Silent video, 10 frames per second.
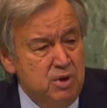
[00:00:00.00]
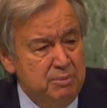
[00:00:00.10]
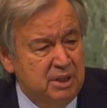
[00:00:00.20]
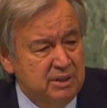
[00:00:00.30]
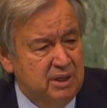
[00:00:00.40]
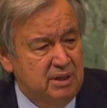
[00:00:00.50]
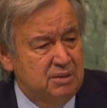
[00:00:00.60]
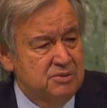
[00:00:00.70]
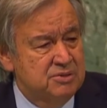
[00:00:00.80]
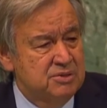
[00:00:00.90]
in women and
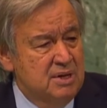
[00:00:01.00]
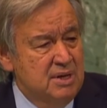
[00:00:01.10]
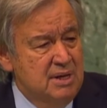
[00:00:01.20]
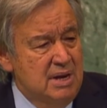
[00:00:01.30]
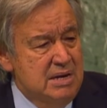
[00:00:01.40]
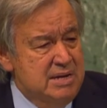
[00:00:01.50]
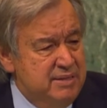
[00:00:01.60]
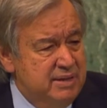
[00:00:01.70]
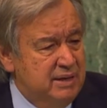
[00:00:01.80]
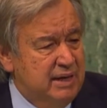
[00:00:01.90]
girls
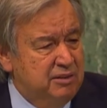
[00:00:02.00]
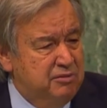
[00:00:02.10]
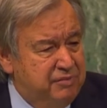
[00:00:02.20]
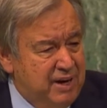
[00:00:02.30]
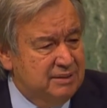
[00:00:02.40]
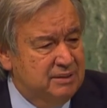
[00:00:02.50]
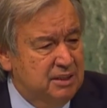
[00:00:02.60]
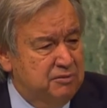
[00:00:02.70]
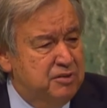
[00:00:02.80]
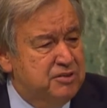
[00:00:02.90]
leading and
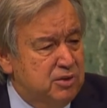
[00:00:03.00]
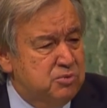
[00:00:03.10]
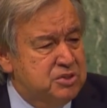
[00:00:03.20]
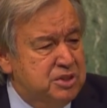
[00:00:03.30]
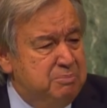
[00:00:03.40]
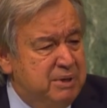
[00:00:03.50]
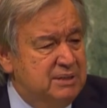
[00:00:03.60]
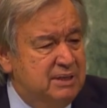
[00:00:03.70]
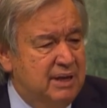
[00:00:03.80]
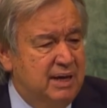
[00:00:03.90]
fighting for those still
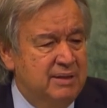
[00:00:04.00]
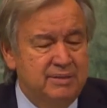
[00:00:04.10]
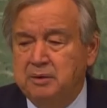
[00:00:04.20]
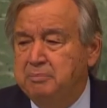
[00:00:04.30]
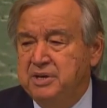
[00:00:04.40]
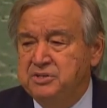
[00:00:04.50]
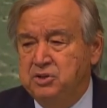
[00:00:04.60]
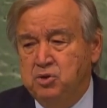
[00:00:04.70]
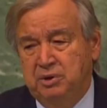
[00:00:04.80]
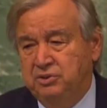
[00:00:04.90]
being denied their
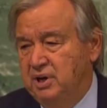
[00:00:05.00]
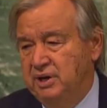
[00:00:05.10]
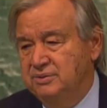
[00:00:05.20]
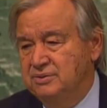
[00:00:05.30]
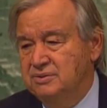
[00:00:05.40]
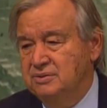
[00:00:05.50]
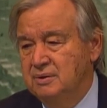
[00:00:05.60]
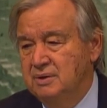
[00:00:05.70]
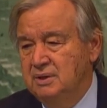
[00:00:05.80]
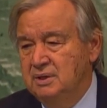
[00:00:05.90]
basic human rights.
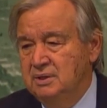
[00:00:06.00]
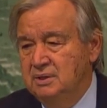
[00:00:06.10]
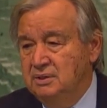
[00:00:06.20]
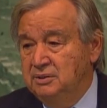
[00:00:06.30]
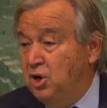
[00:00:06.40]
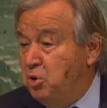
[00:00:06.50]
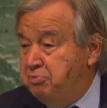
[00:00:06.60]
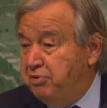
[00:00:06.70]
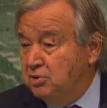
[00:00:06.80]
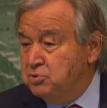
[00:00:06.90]
The
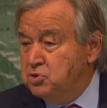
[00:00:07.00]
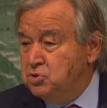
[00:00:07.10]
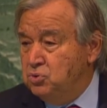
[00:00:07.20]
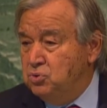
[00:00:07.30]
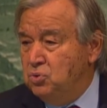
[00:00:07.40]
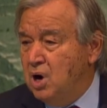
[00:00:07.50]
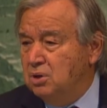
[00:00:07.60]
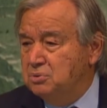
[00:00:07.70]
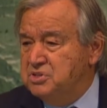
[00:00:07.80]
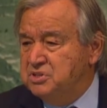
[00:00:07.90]
hope found
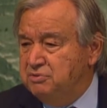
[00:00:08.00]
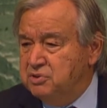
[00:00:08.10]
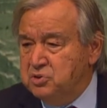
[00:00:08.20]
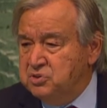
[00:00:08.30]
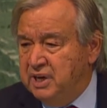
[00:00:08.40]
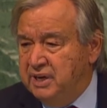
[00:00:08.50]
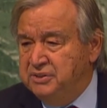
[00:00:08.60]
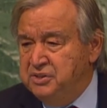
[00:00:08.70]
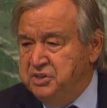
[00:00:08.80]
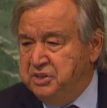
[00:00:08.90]
throughout civil
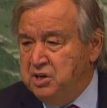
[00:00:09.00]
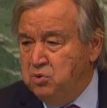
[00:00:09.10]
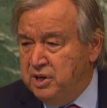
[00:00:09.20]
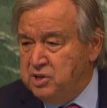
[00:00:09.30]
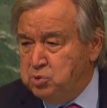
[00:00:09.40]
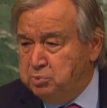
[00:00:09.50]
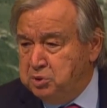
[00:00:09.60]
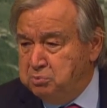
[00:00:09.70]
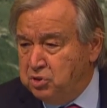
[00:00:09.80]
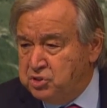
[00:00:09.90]
society seeking ways to
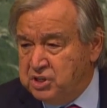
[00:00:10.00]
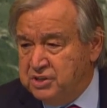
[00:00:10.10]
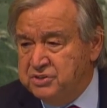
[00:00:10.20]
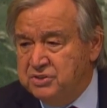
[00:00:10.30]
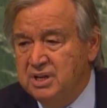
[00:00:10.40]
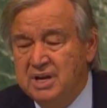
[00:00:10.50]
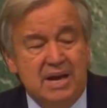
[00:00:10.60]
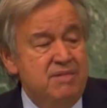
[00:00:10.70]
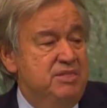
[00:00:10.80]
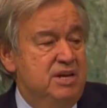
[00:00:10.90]
build more just
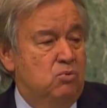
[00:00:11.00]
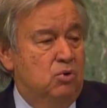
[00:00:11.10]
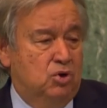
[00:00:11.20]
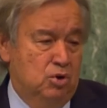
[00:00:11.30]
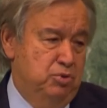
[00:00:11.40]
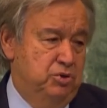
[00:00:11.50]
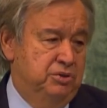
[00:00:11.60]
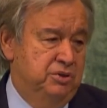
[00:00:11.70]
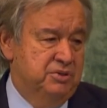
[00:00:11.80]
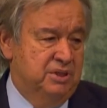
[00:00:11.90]
and equal
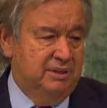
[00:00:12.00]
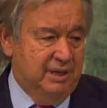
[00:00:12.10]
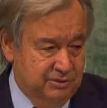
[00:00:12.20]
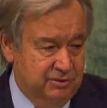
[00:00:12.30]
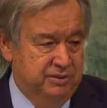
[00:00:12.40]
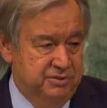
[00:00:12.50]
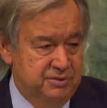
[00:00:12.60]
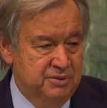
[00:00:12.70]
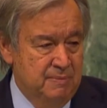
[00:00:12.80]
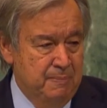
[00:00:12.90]
communities and
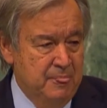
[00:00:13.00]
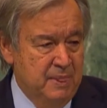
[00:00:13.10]
countries.